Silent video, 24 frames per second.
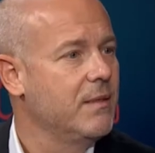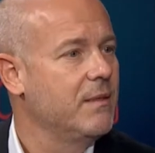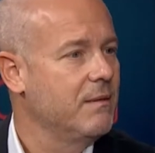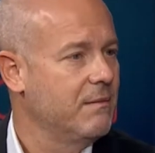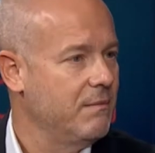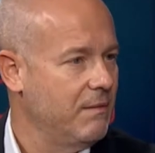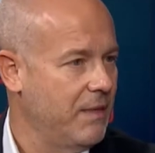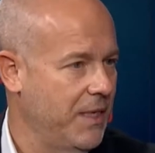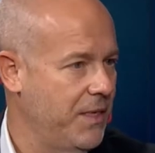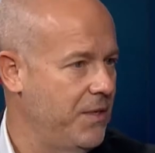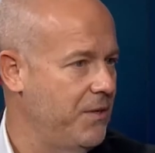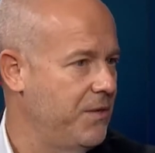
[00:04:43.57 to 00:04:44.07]

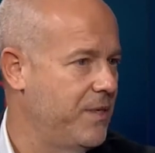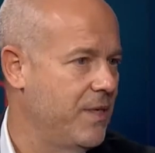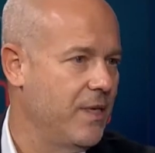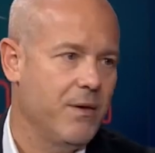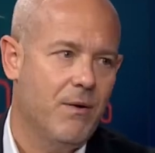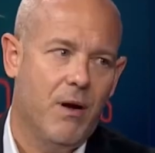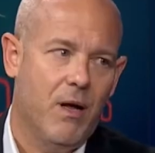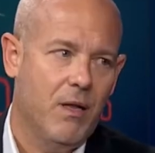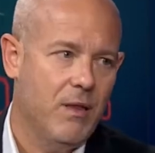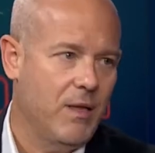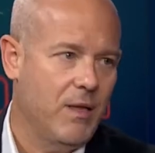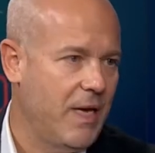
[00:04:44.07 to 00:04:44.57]
Like you said,
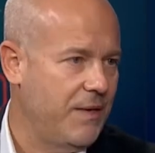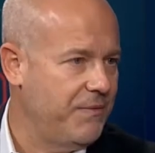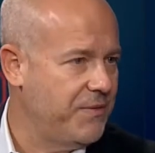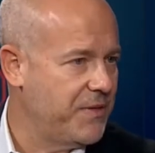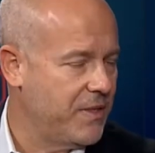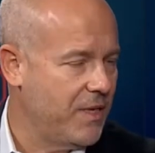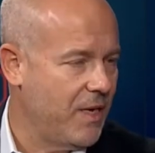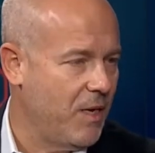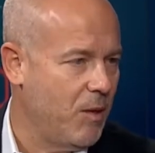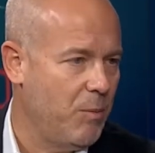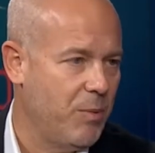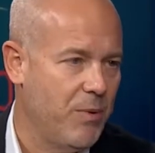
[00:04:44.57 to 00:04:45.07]
they're all
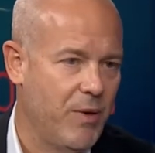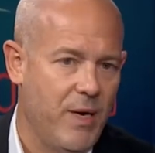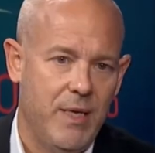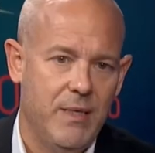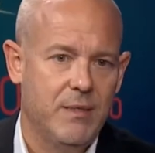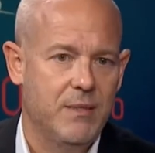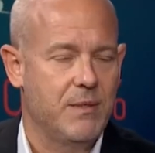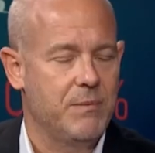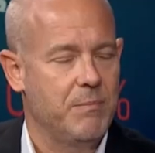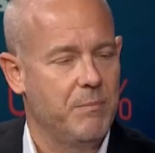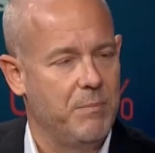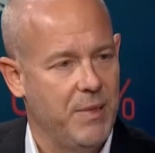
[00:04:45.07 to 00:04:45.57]
lifestyle
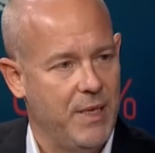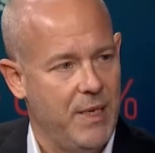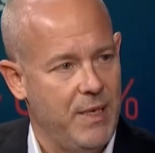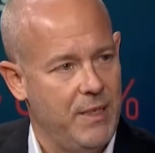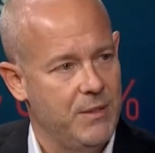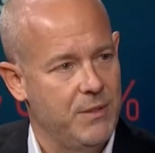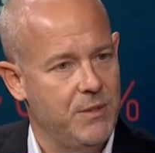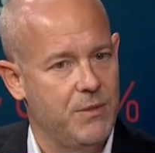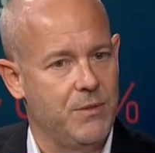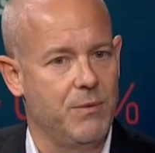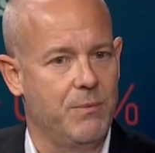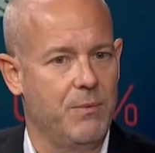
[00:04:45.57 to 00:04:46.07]
blends,
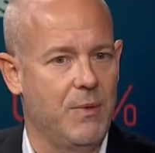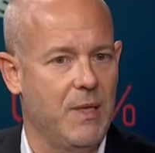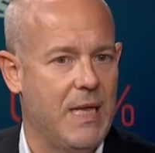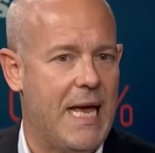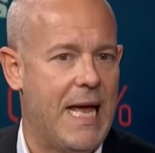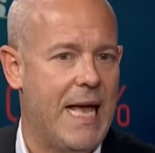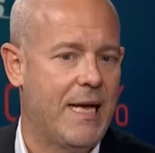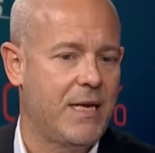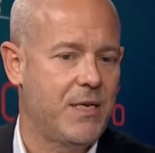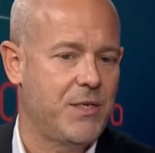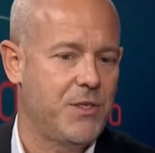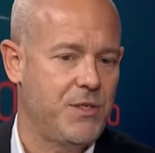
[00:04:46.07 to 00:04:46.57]
blends
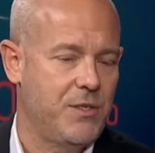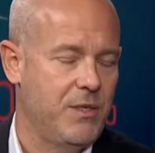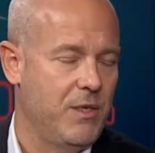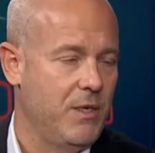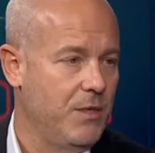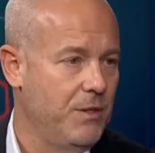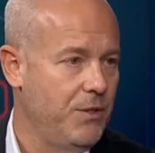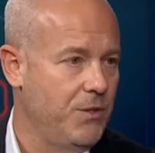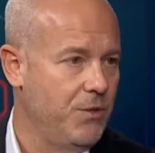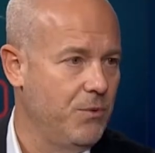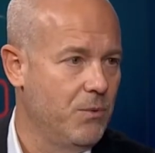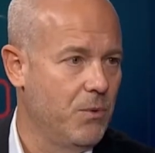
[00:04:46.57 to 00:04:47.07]
relax,
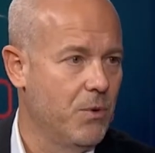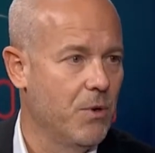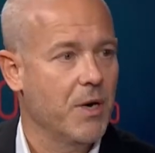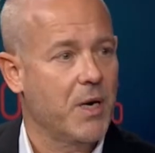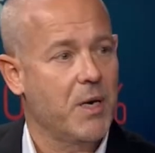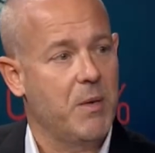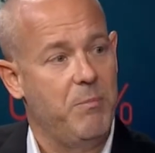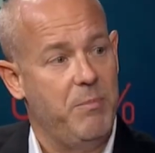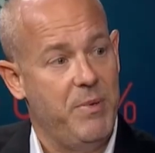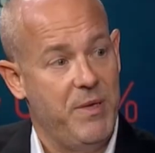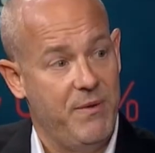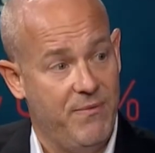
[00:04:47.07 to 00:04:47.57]
do
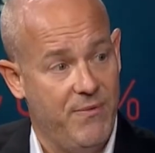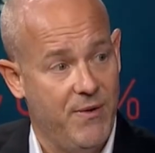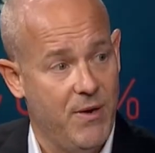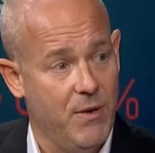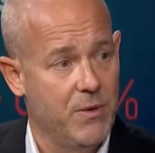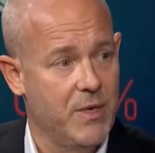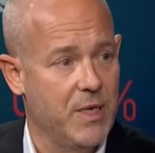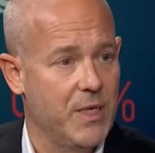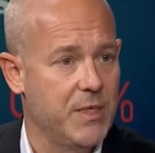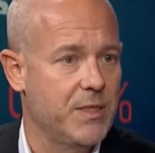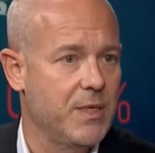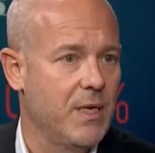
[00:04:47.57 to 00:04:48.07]
work, be
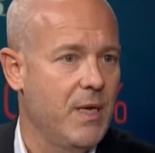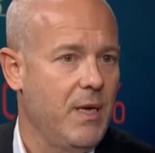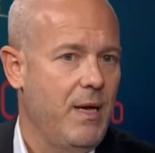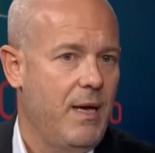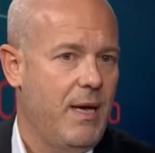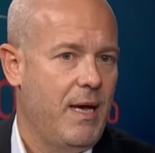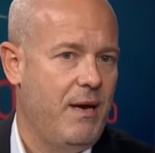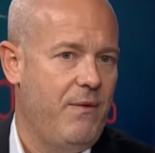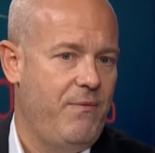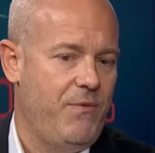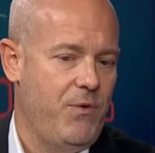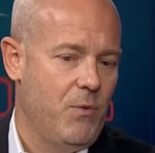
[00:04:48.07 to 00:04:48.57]
focused.
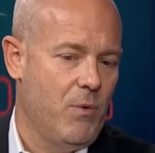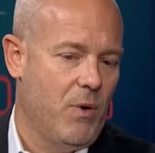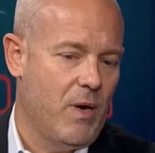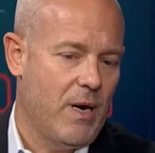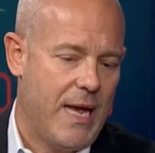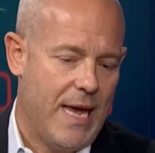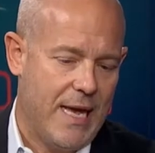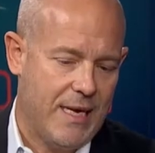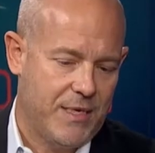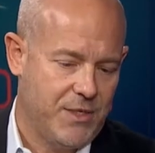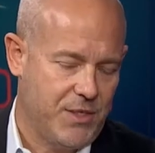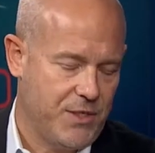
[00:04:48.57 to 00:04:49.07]
And if you want
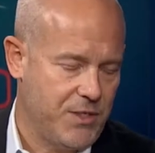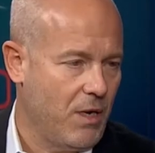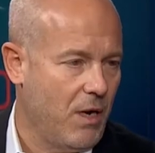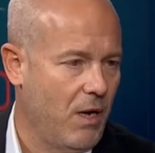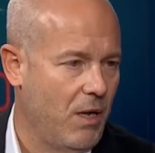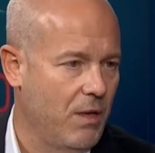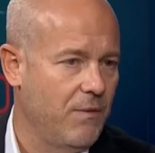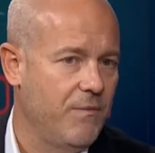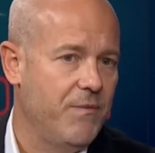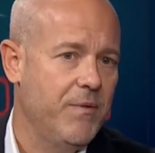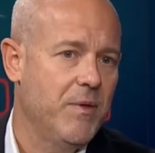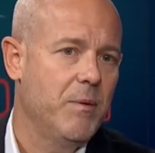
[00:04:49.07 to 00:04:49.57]
access to
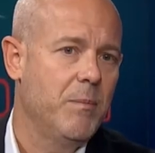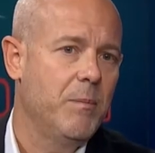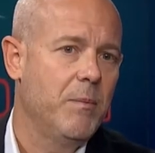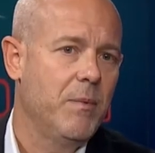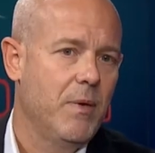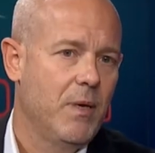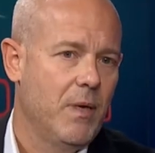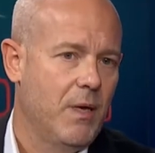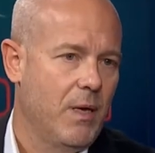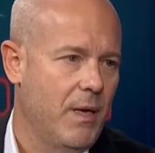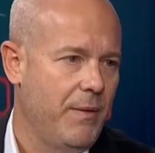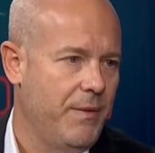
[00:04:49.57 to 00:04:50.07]
all of them,
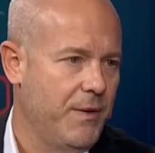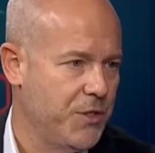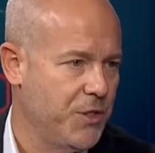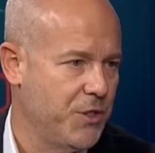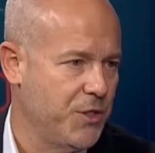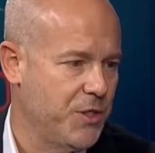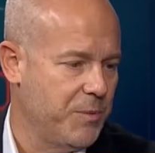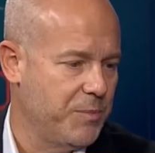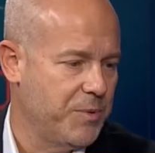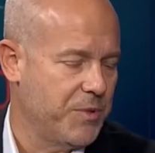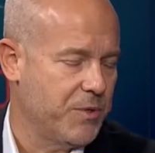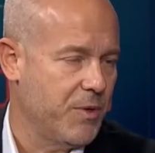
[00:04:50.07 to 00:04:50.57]
uh, there's a
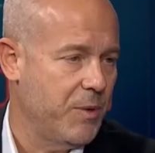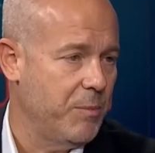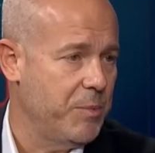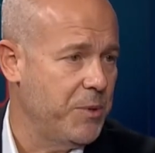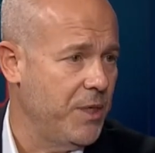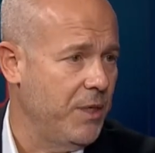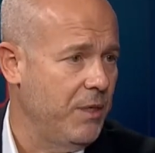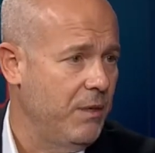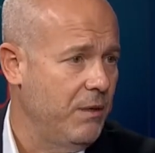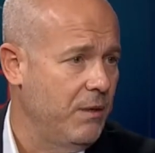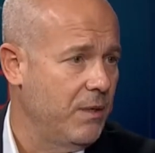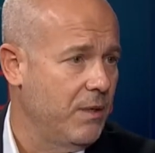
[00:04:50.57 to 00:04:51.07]

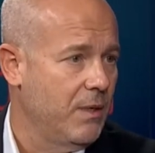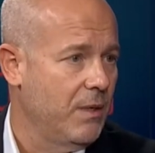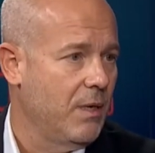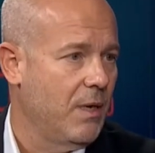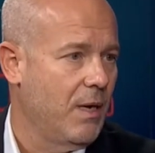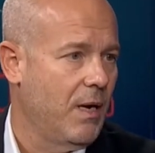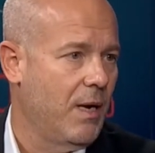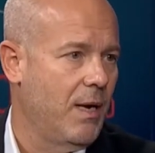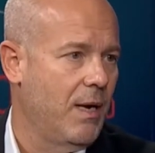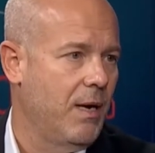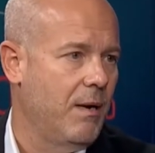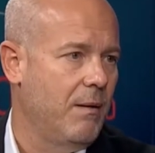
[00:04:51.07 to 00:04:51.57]
subscription.
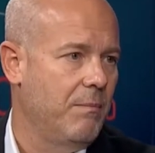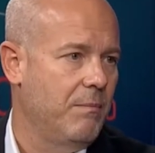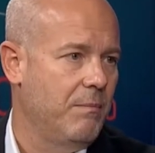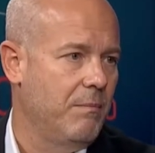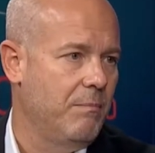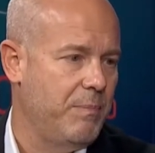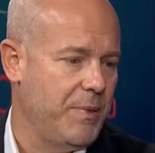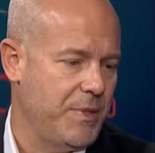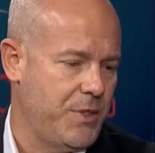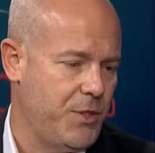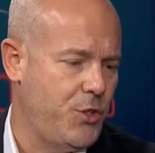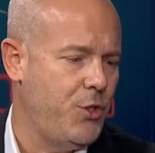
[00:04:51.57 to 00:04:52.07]
Um,
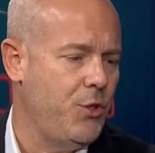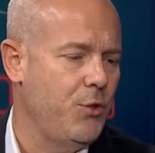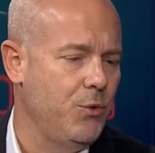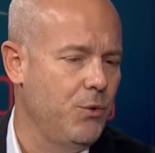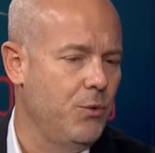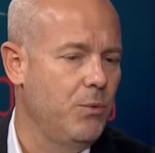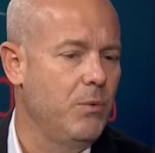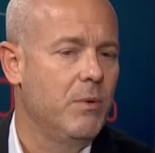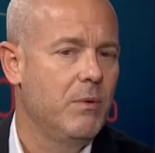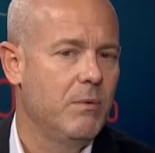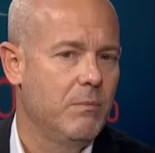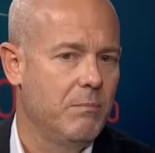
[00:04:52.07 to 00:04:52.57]
but
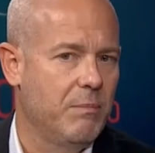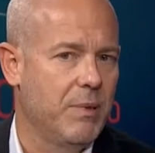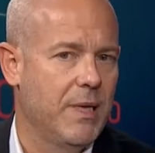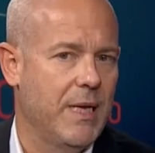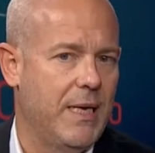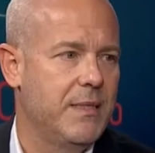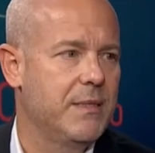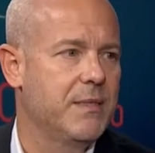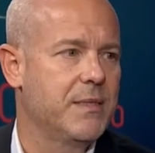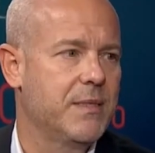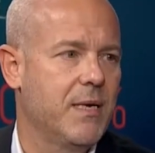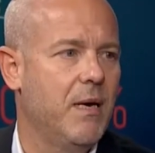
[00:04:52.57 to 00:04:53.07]
two
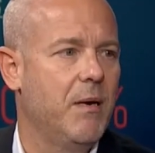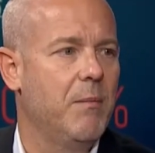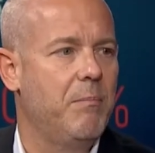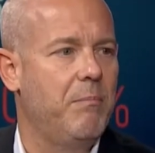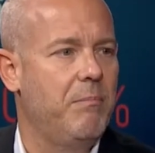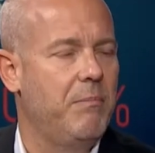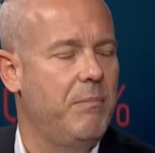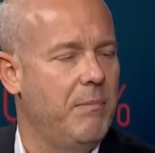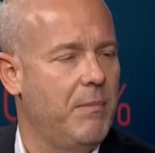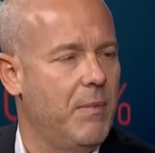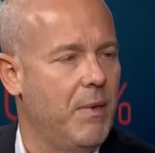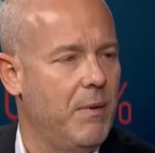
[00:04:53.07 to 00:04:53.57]
blends
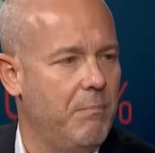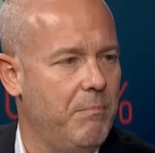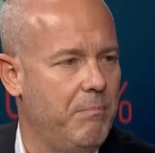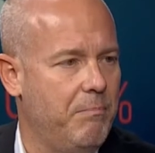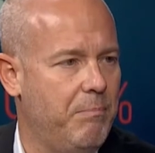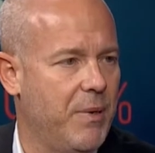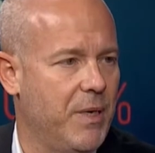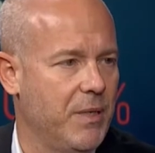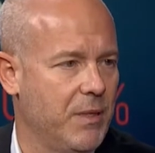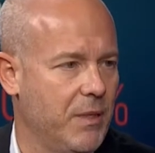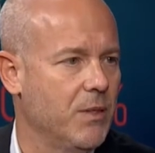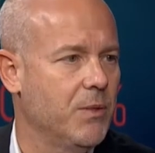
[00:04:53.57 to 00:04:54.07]
come
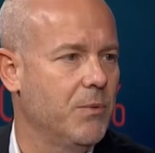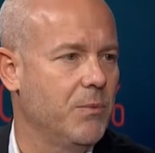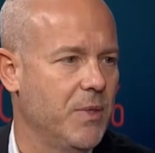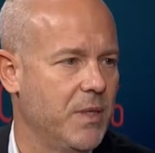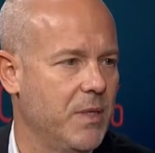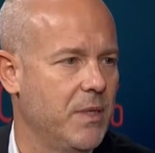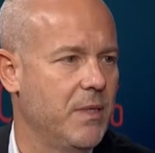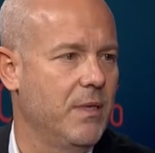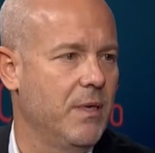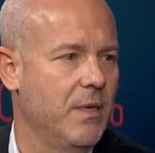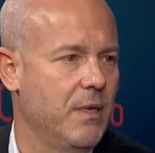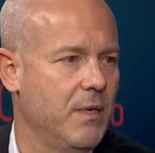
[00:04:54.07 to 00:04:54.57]
bundled
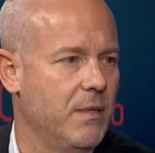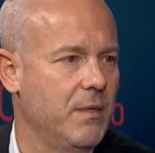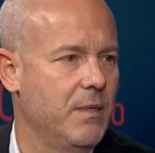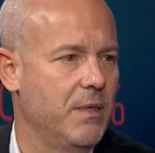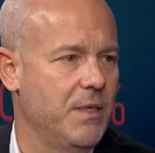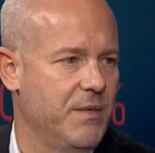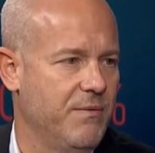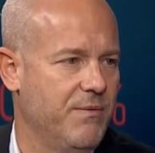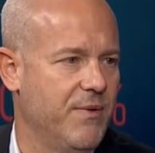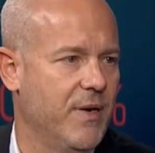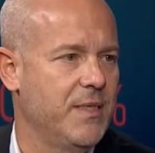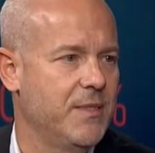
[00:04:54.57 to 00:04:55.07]
with the, okay. the
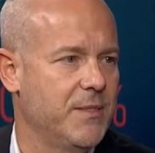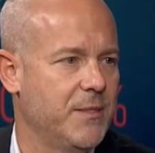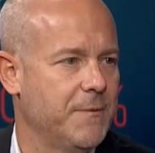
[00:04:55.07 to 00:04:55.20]
device.